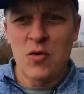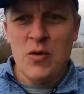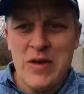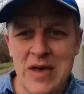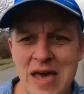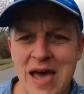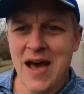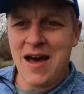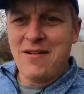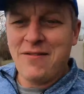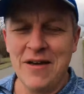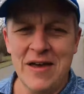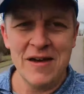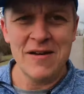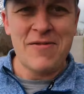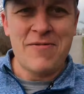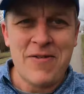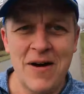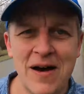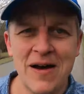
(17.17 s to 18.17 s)
We have
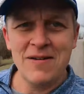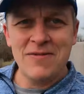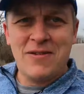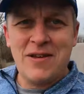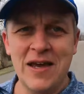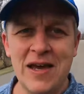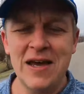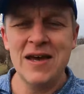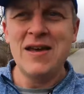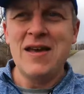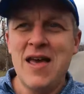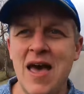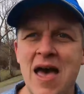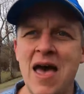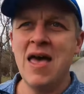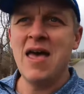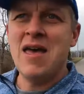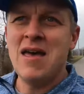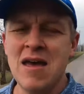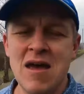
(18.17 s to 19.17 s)
a 5K
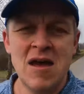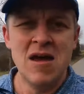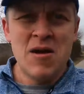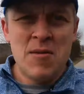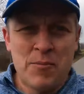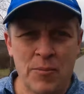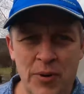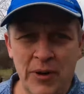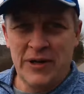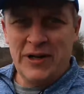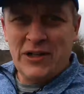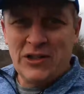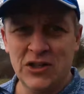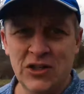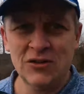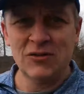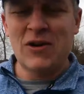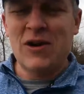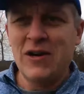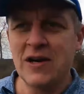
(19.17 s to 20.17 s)

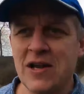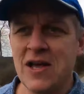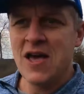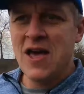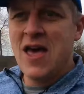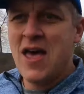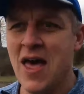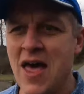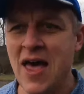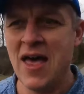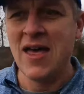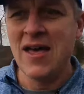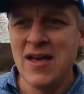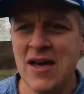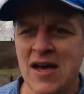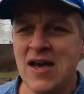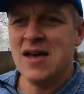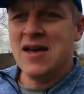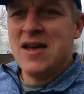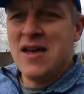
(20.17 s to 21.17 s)
prediction run,
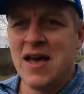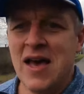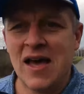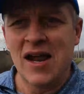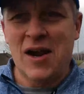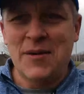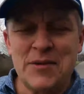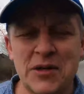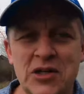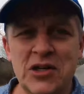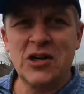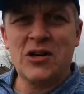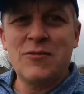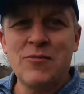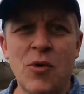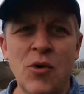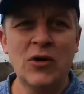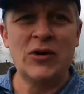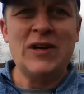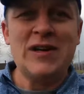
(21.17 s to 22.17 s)
and I'll be
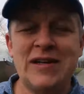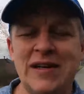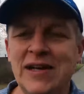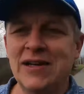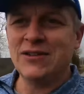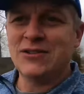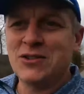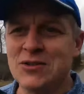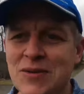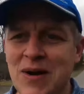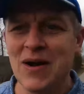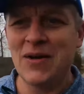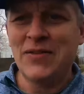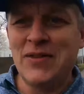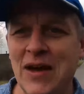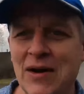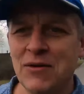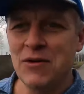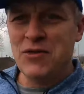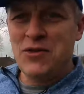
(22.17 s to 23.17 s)
sharing more details
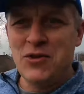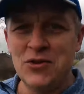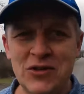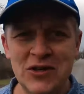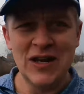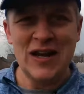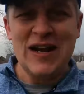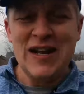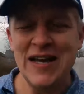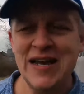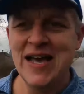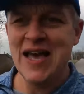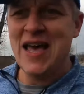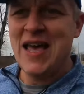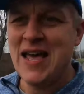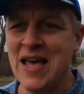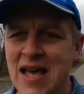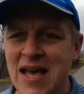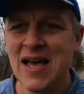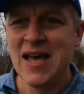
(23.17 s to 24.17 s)
around that with you today,
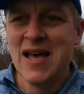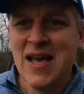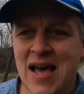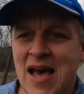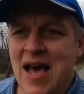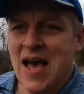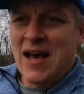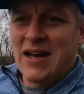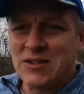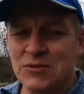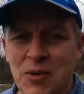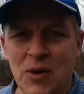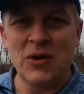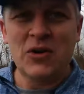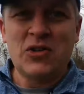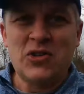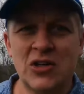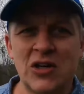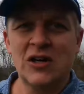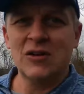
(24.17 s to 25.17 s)
as
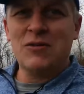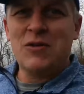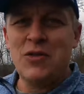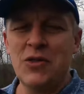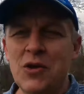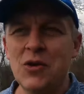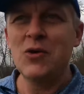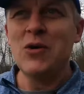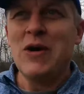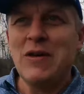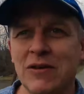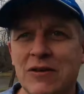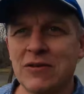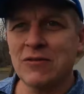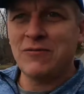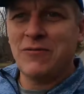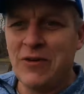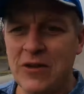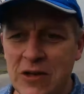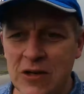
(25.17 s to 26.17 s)
well as sharing with you
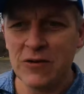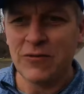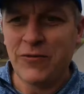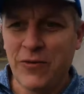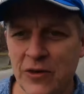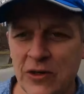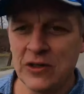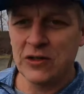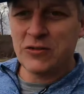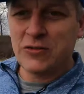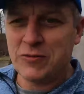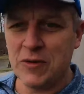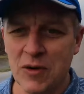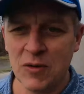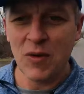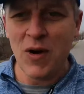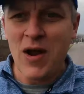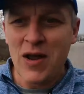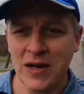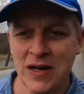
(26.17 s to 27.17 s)
some video footage from
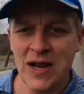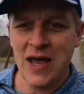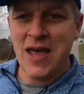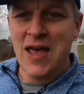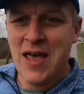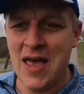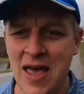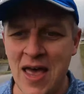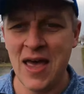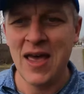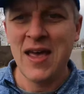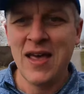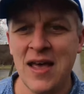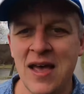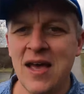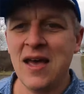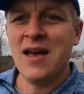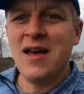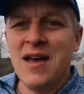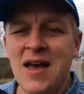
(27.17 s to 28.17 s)
a run
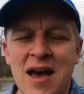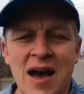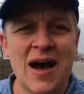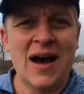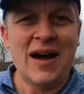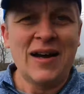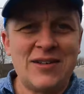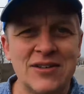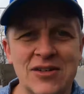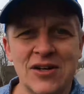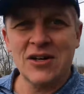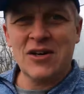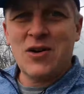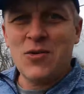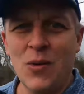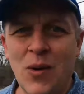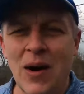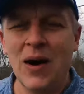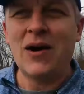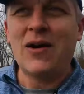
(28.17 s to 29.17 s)
I
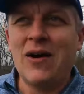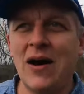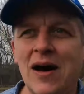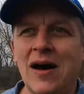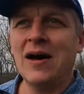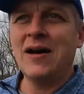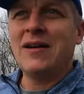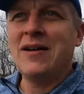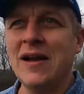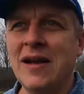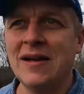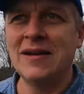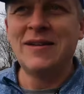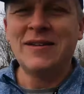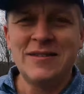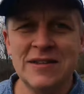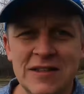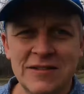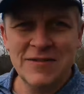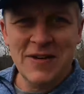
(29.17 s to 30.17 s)
took while on a
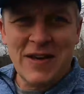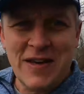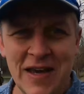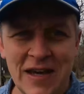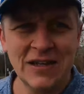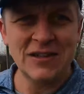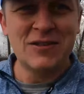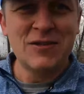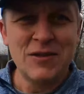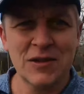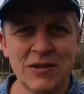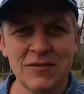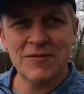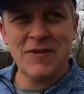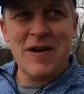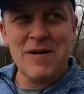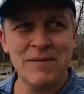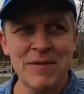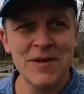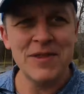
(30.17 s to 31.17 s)
Disney vacation with the
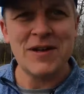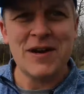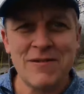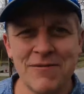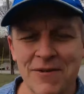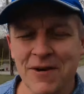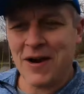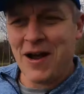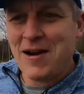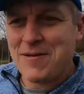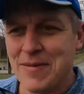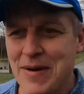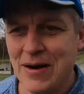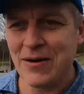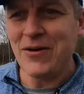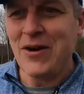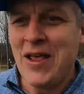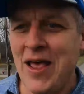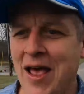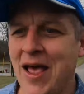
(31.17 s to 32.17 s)
family that I forgot
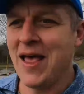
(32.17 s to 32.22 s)
about.